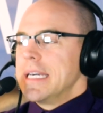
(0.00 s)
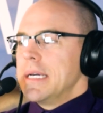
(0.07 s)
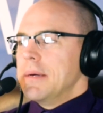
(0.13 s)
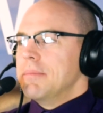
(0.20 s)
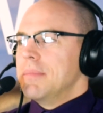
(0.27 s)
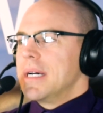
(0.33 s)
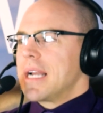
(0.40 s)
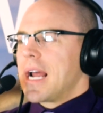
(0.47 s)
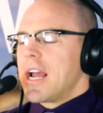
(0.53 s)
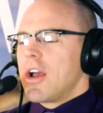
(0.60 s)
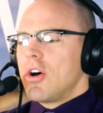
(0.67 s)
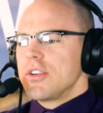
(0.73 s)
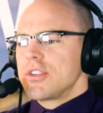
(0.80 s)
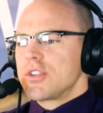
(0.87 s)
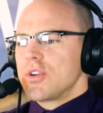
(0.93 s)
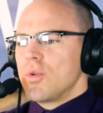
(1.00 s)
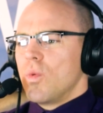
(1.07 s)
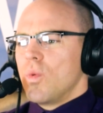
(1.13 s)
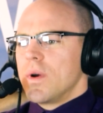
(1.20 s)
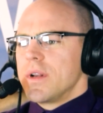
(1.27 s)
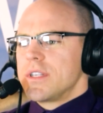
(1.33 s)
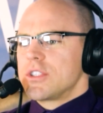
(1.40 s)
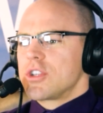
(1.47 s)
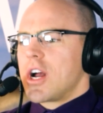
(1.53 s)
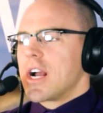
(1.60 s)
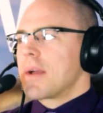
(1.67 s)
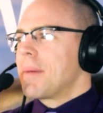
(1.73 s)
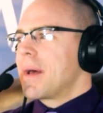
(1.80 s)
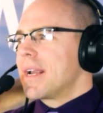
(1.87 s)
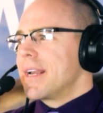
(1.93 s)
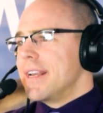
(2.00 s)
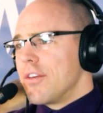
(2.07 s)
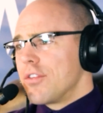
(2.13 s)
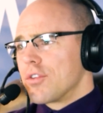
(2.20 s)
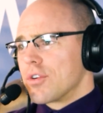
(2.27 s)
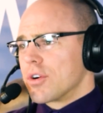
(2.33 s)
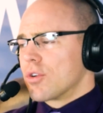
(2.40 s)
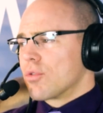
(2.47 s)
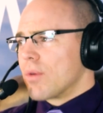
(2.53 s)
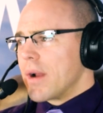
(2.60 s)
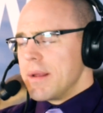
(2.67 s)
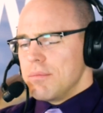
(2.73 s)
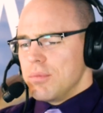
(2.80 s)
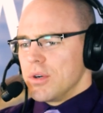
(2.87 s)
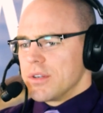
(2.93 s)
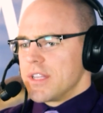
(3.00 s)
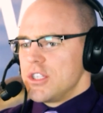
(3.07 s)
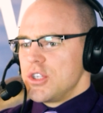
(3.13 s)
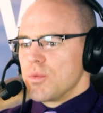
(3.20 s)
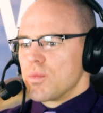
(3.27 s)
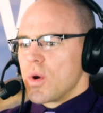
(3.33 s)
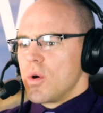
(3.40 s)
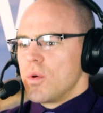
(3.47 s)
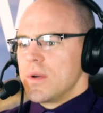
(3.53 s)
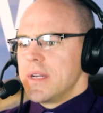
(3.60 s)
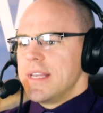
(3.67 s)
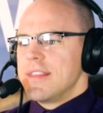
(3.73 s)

But I also want to talk about another great book that you wrote.